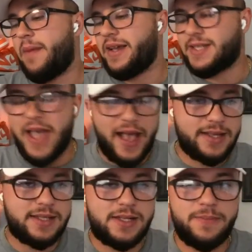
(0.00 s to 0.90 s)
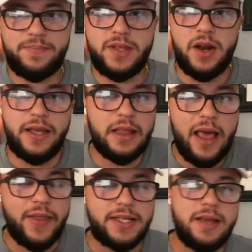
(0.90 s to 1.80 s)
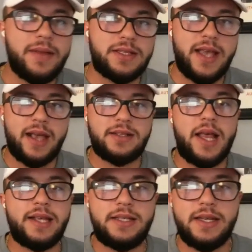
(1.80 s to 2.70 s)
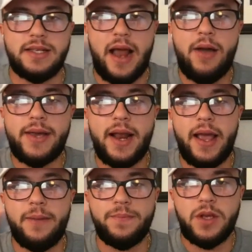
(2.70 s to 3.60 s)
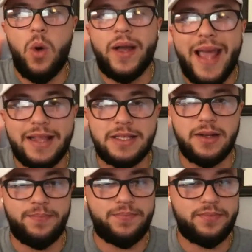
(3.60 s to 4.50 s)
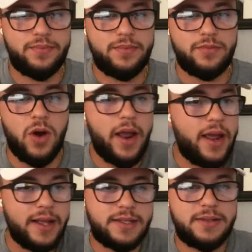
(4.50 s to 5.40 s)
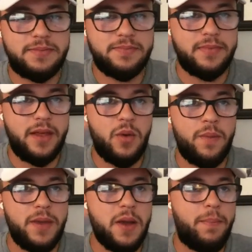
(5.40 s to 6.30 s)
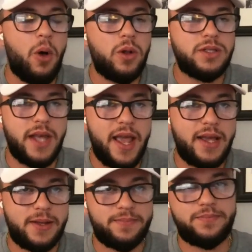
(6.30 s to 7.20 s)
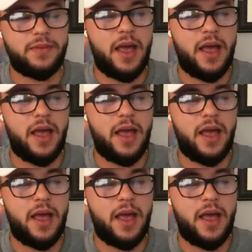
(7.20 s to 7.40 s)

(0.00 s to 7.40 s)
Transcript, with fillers: my sacks, you know, he led the team in sacks last season. How can I go against him? Right? It's it would be a bold take.